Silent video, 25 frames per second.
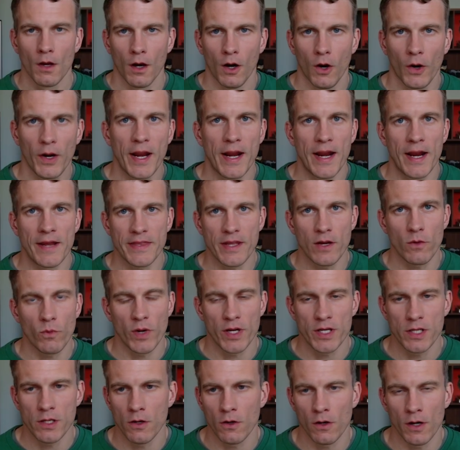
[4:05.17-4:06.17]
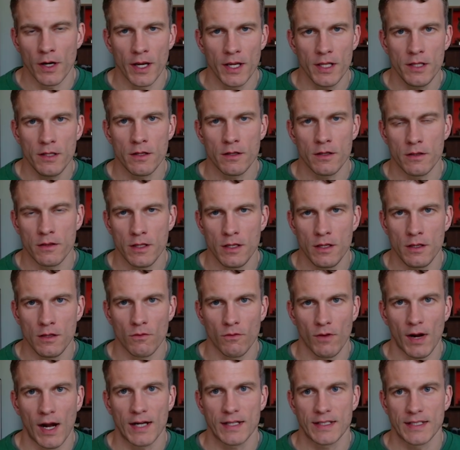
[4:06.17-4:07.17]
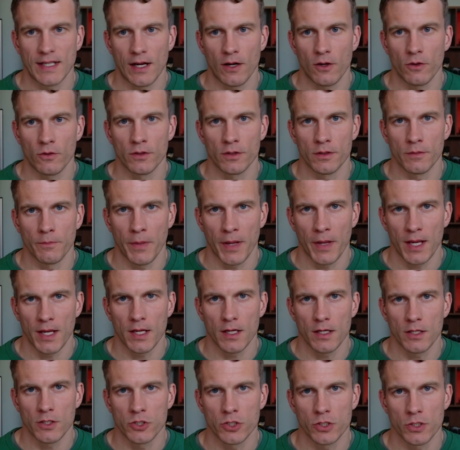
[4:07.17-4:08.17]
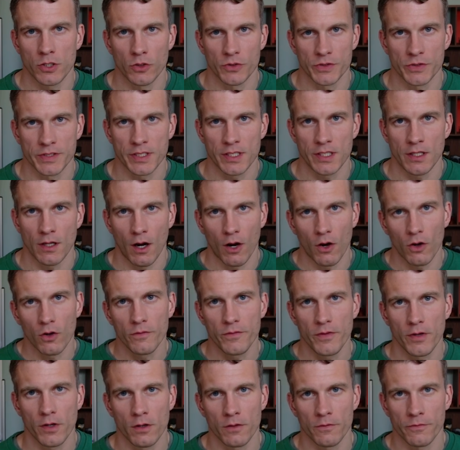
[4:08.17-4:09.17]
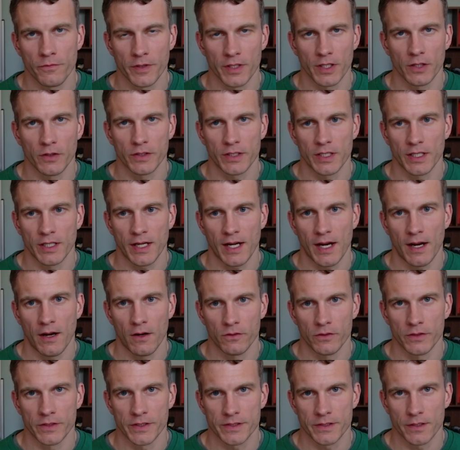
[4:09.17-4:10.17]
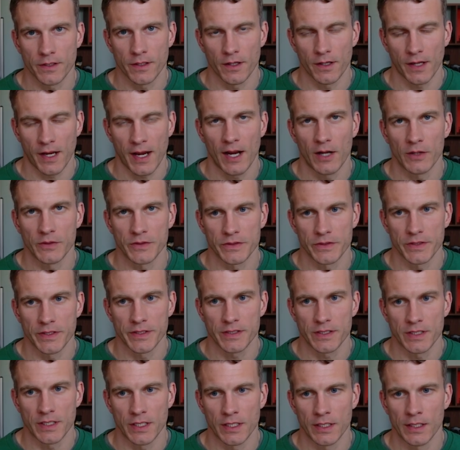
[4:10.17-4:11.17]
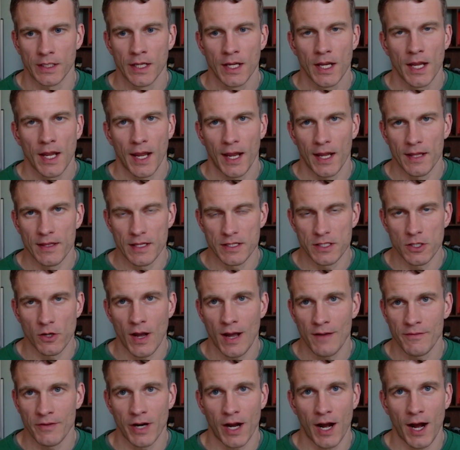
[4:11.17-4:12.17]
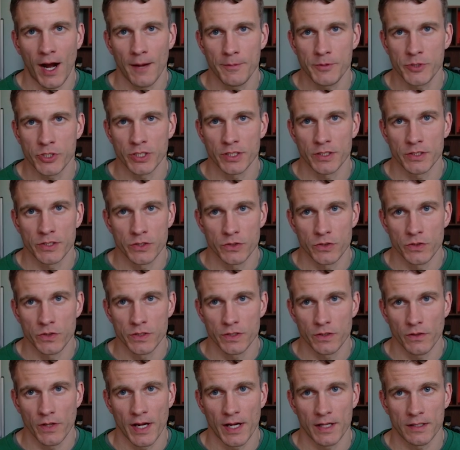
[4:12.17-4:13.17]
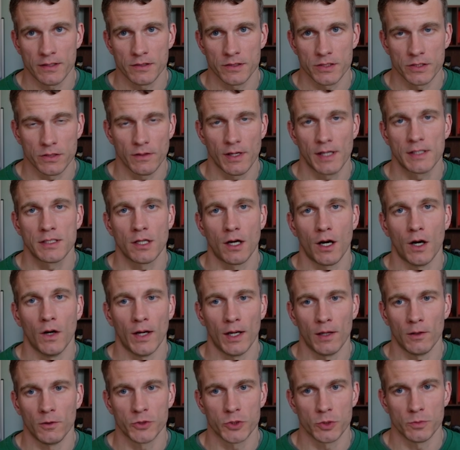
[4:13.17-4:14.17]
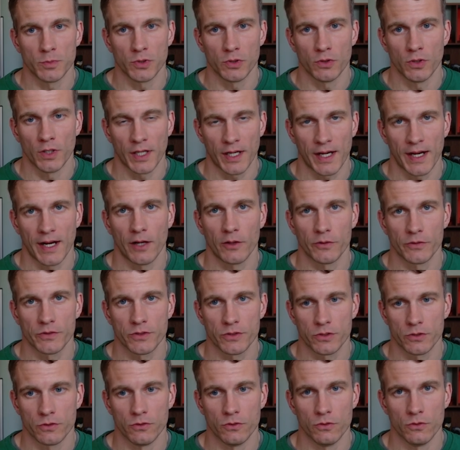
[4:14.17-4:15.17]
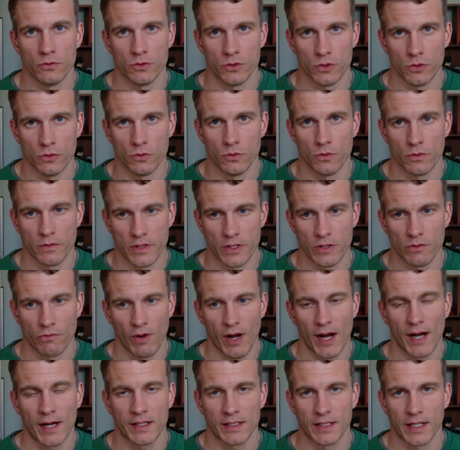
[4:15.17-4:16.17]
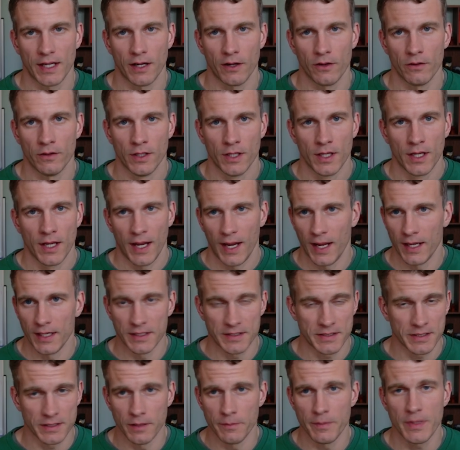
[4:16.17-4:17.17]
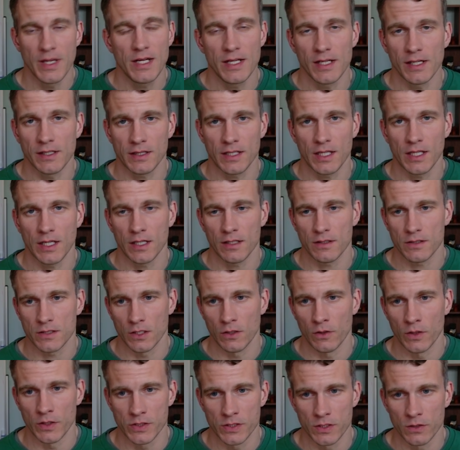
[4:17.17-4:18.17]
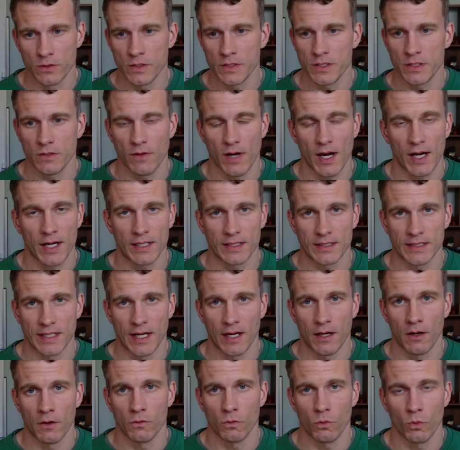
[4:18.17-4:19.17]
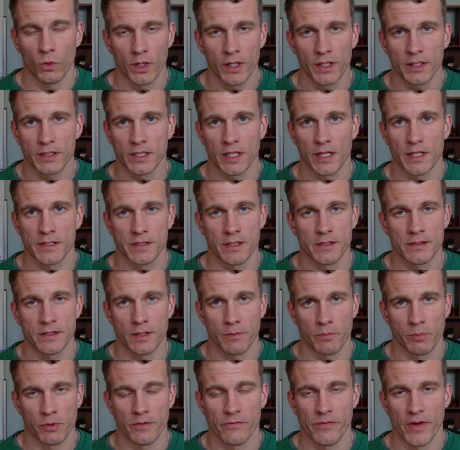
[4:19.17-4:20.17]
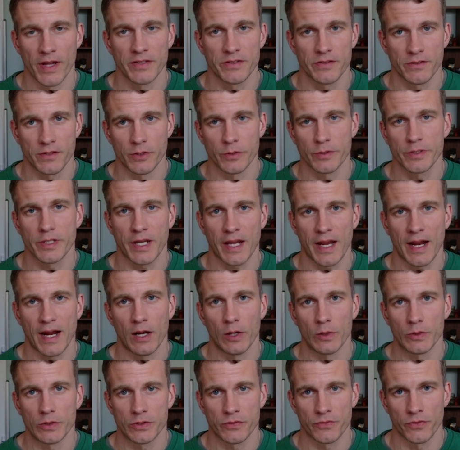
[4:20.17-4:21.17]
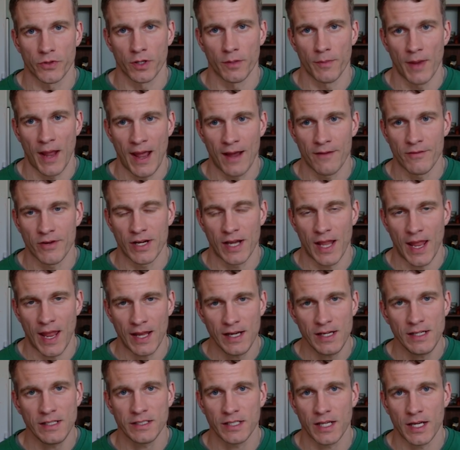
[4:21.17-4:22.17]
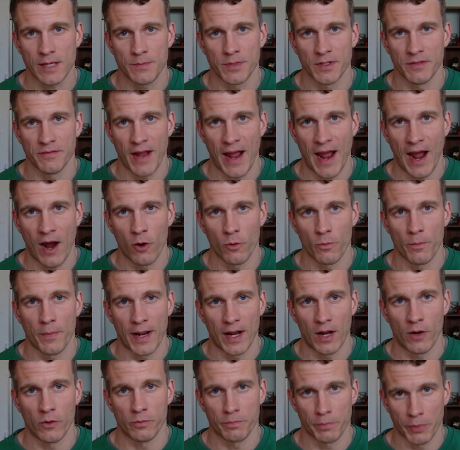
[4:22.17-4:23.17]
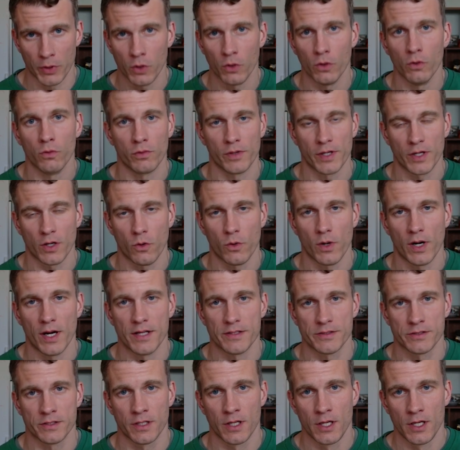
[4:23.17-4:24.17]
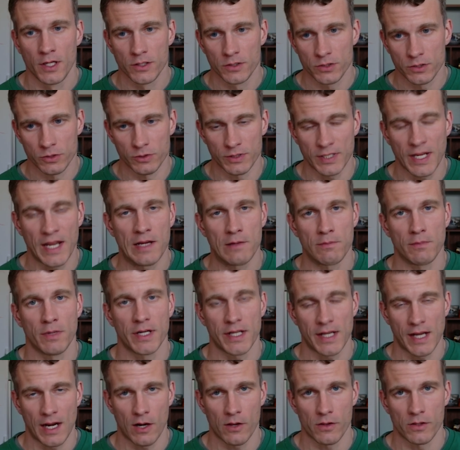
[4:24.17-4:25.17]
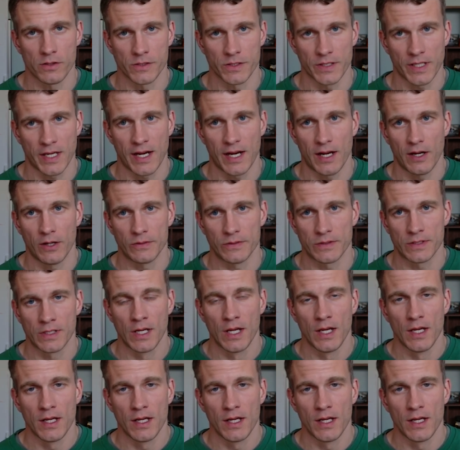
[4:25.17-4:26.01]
Okay, and then when you're in the lockdown page, you'll see all of your Fidelity accounts listed, and then you'll have an option to select all eligible accounts to do the lockdown. And it's an immediate thing. So as soon as you lock it down, what it does is it prevents those accounts from having any type of outbound pull request to take money out of those accounts.